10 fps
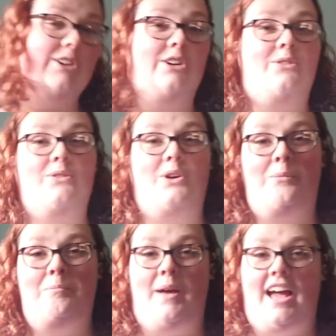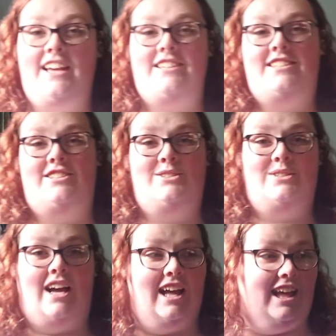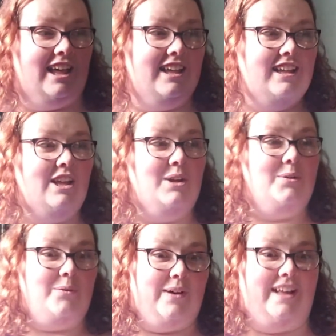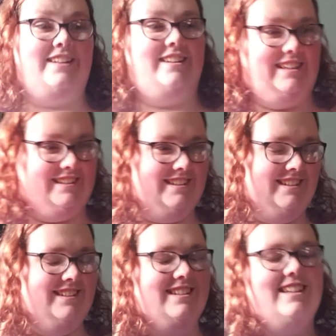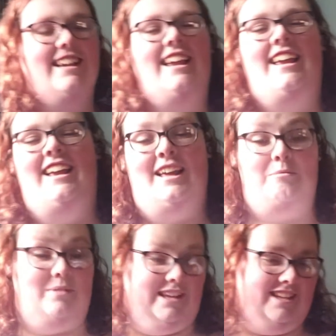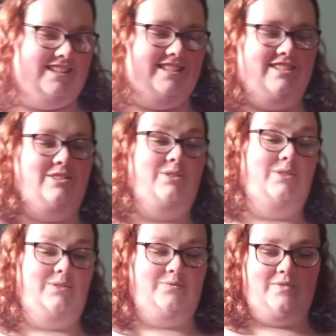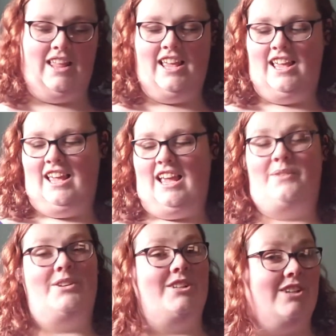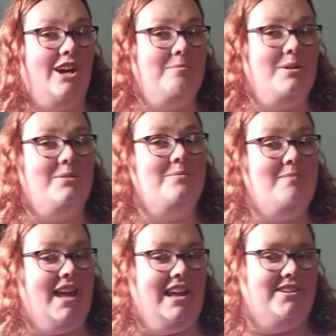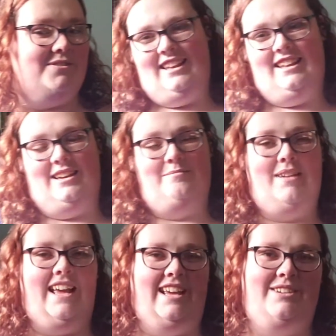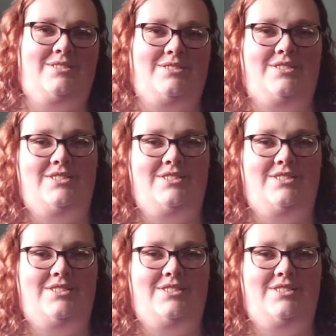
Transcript: I'm gonna go back to Wendlin a bit, and we're gonna talk about Maeve. Now, Maeve,